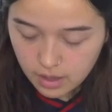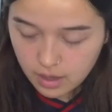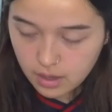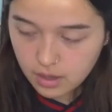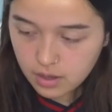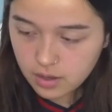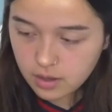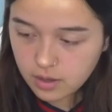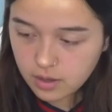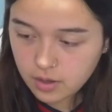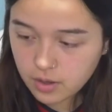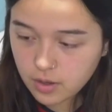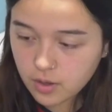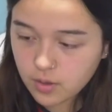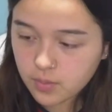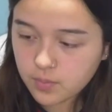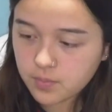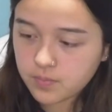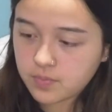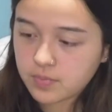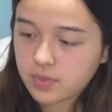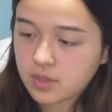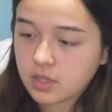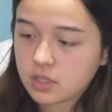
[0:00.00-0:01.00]

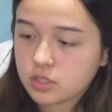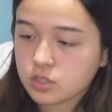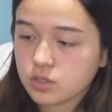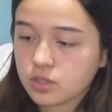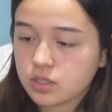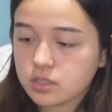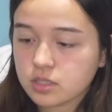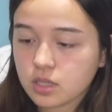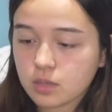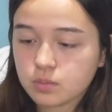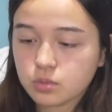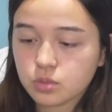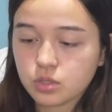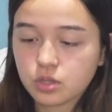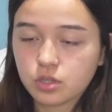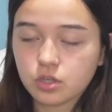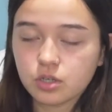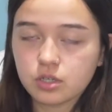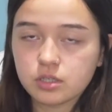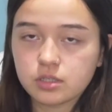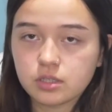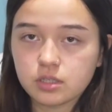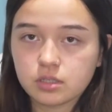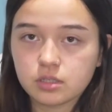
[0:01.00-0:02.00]
So this comes with
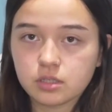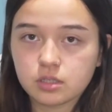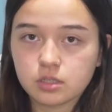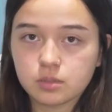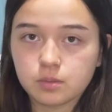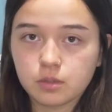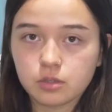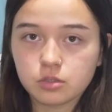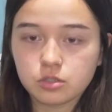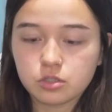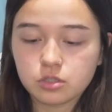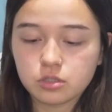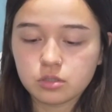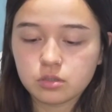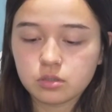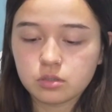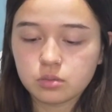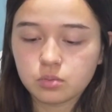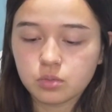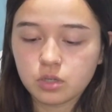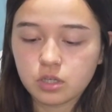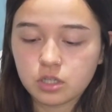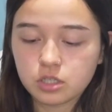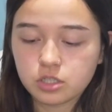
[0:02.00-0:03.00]
36
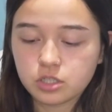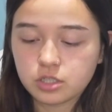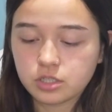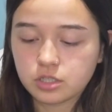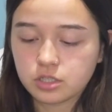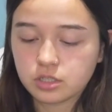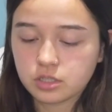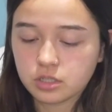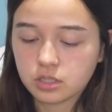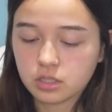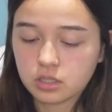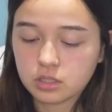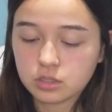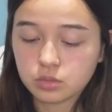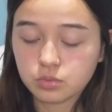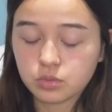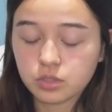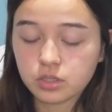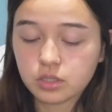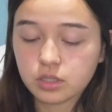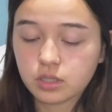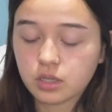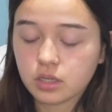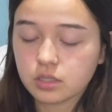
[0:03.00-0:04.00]
exposures, which is
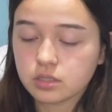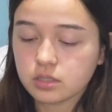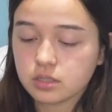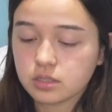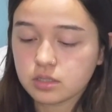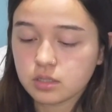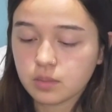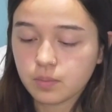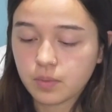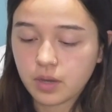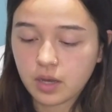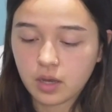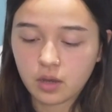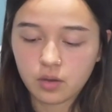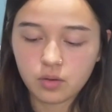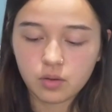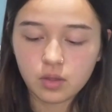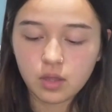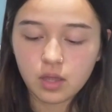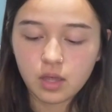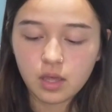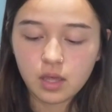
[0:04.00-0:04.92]
really a decent amount.